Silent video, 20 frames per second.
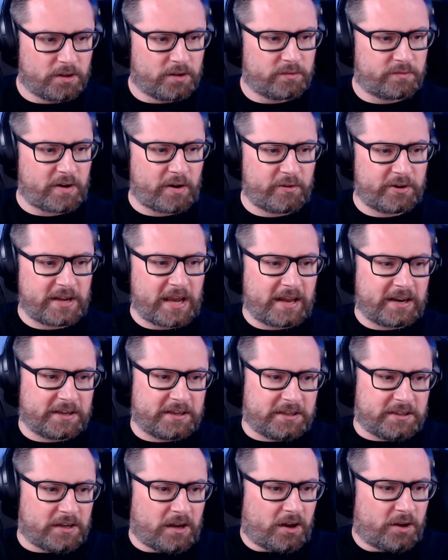Farid
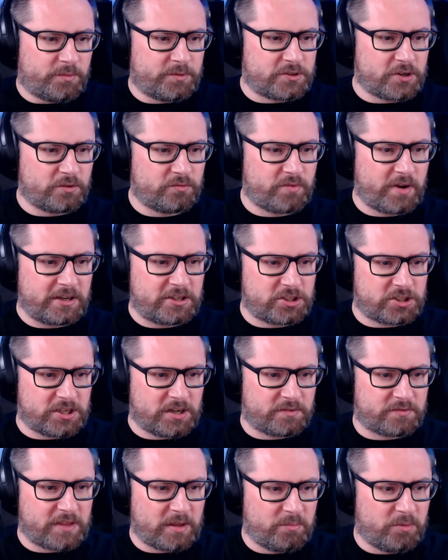Ali, I was on
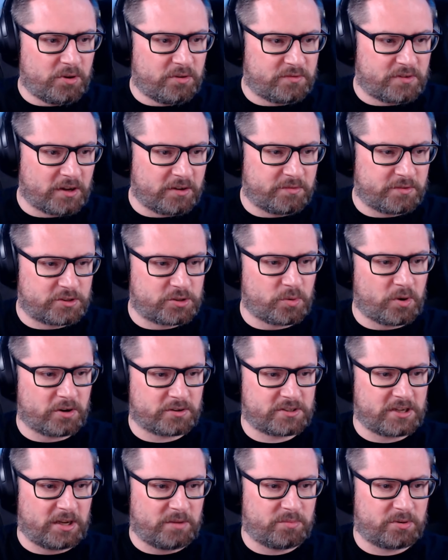Redshift, then moved over to
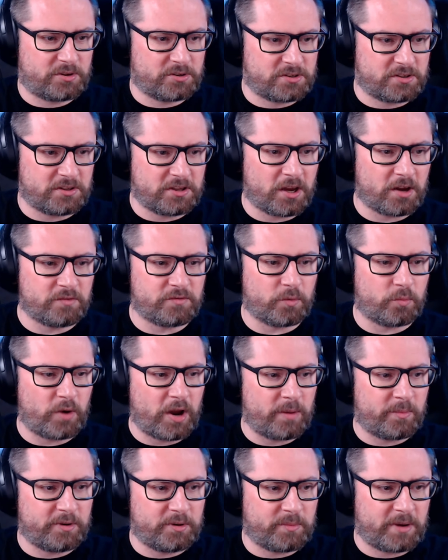Octane because of the
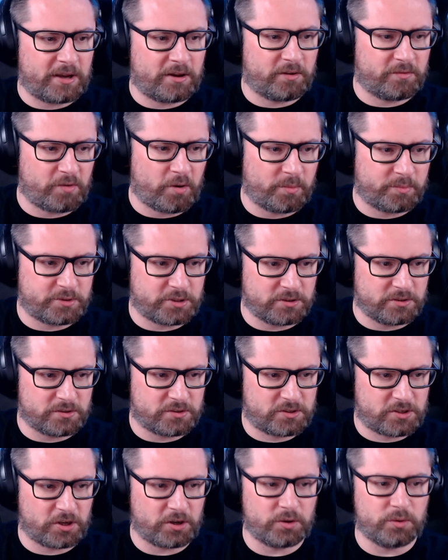overwhelming amount of options
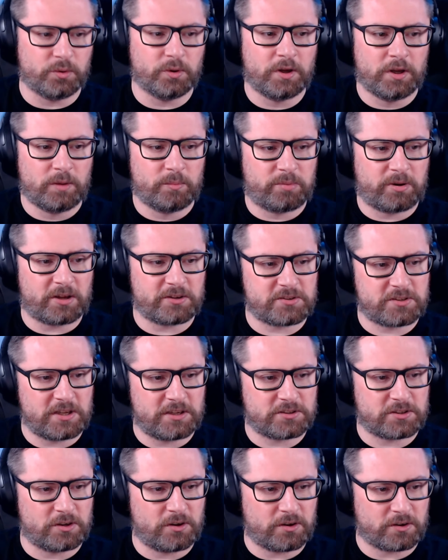too. Plus,
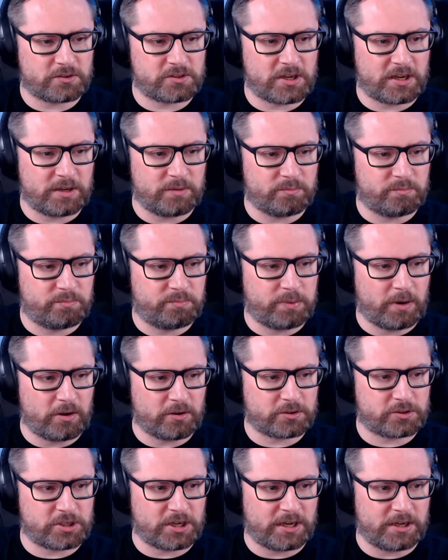there's an Octane
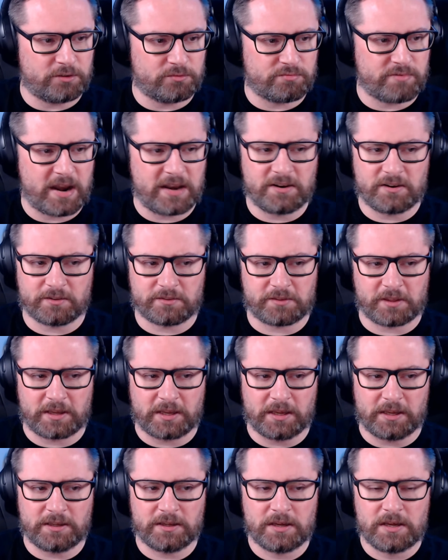blockchain render
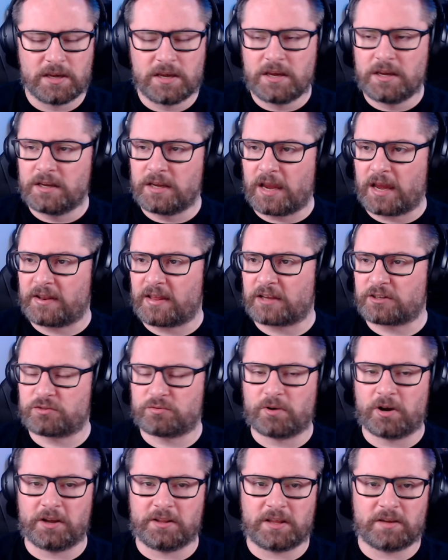thingy. Yeah, that's
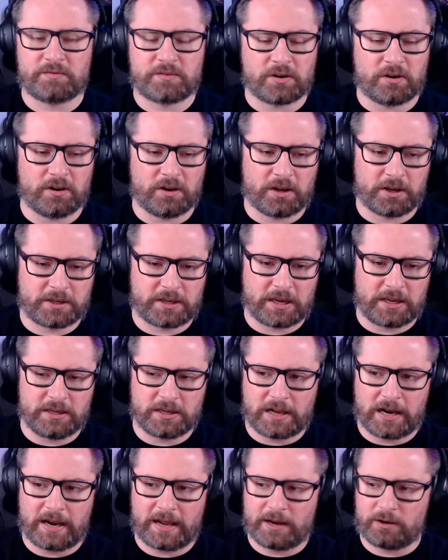right. They've got like a
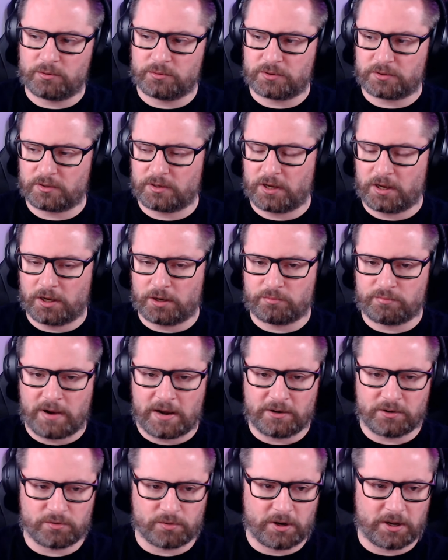cloud
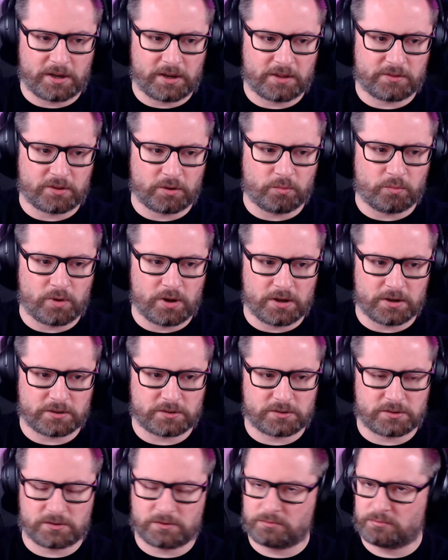renderer that
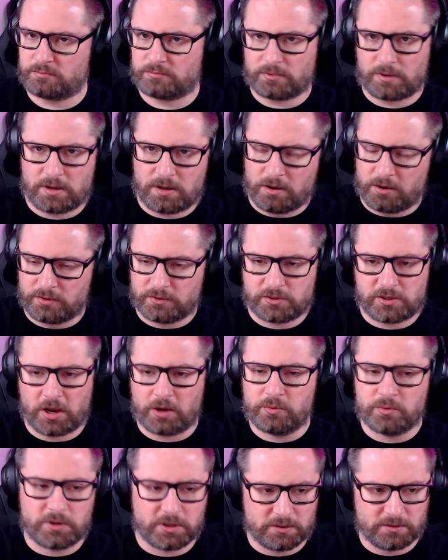works on
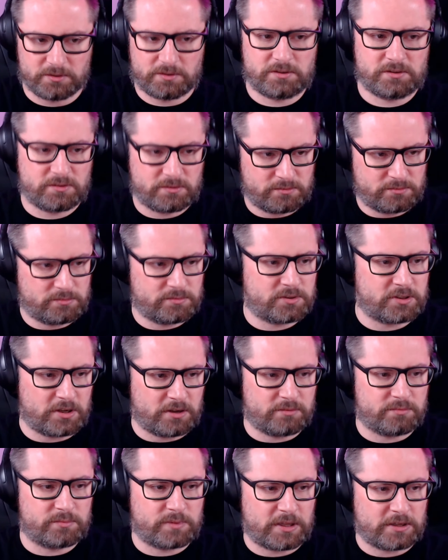tokens,
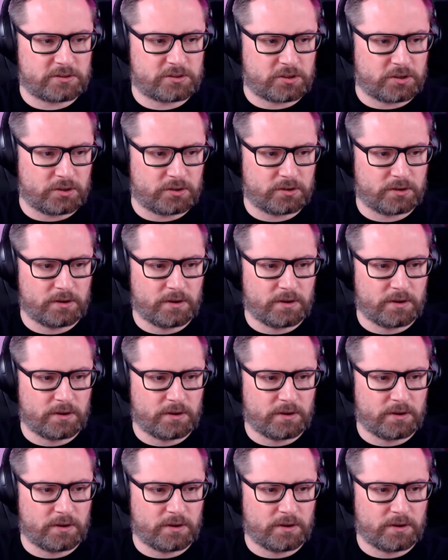so that's good.